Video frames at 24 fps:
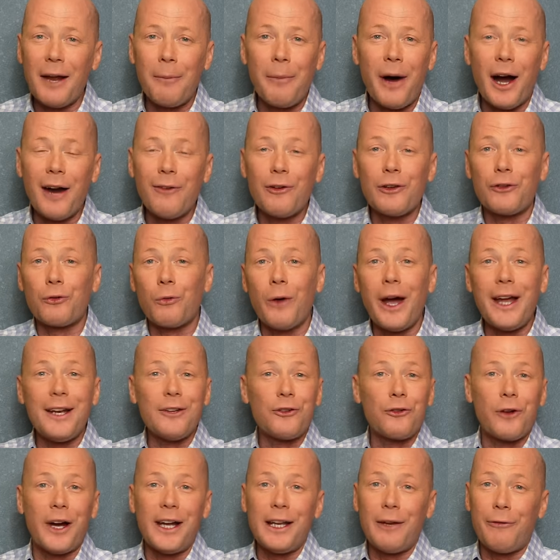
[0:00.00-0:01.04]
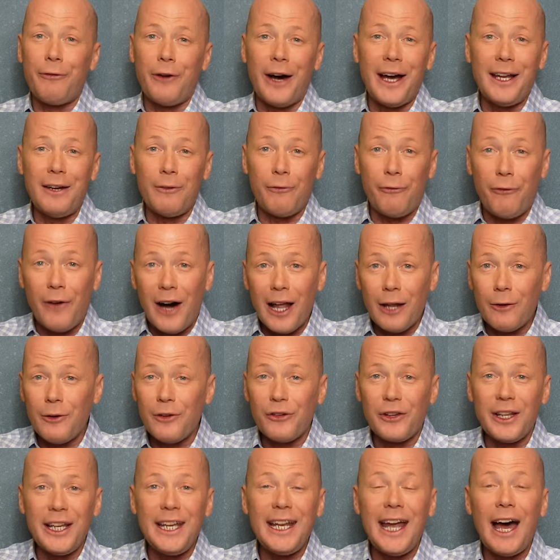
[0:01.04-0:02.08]
a marvelous ride. He's trying to follow
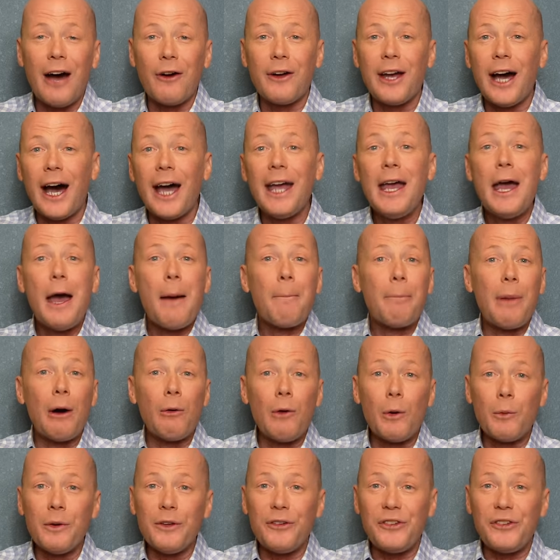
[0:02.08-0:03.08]
his lead-out guy. But when we